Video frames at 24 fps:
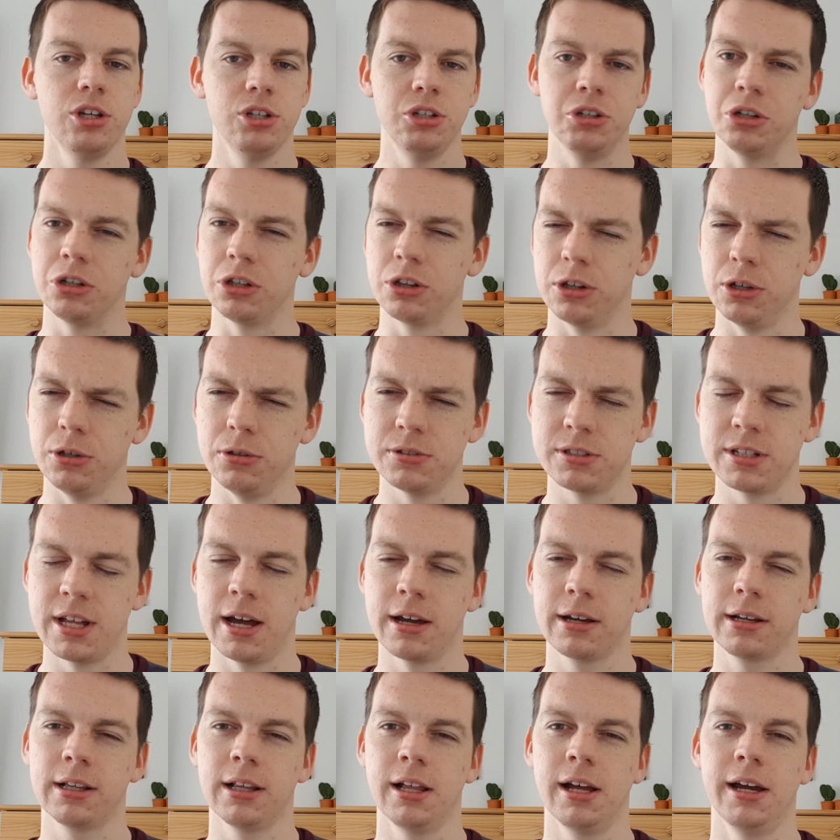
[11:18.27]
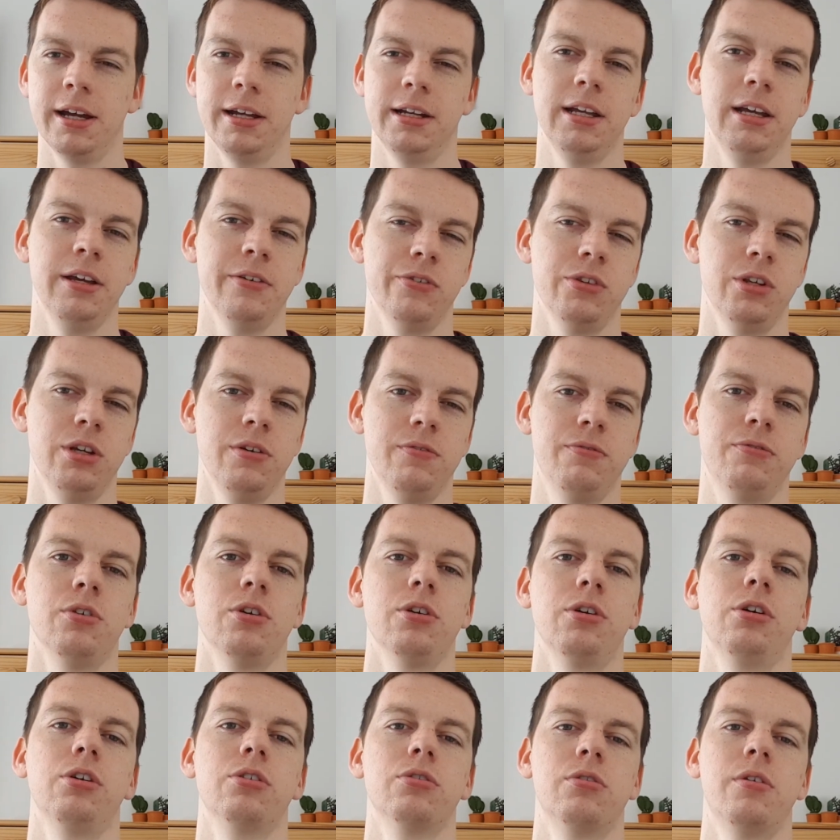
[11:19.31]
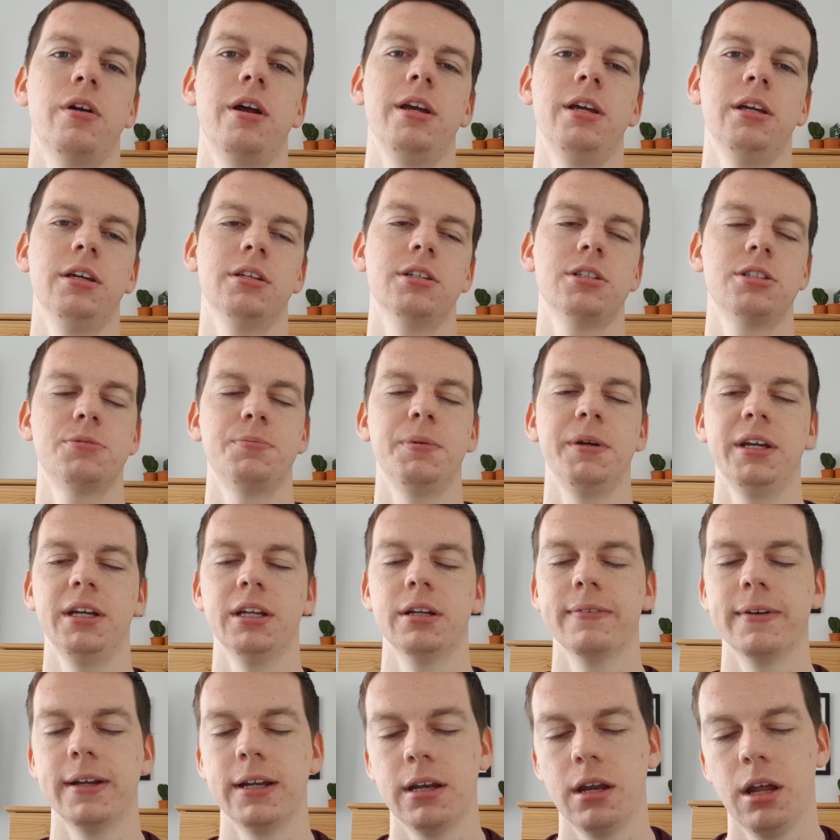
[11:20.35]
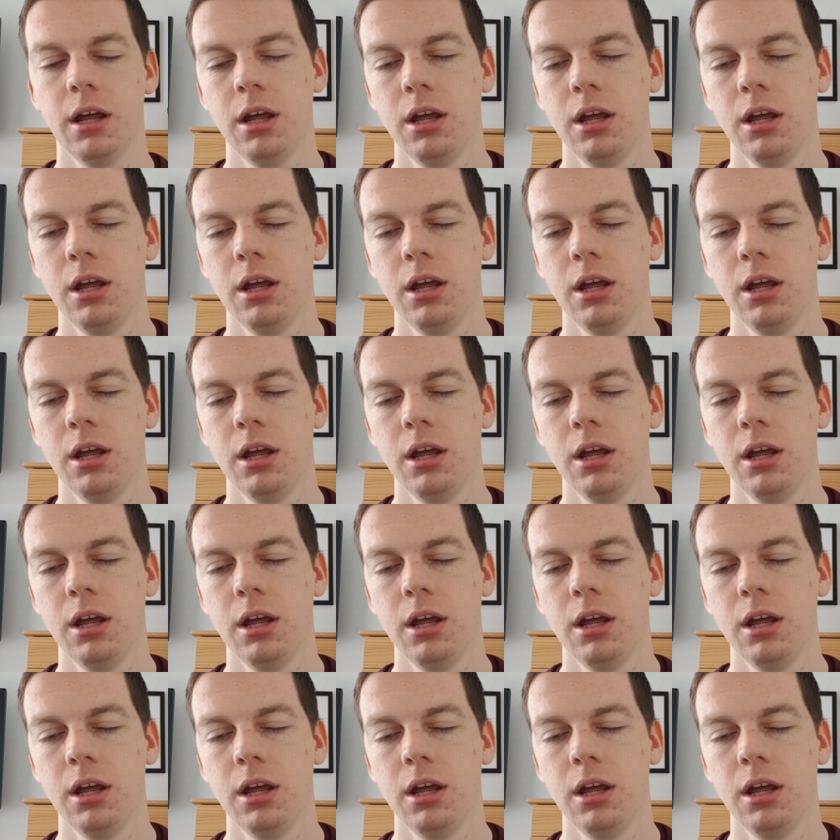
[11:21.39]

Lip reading: you could lose that client even though you've done a great speaking event.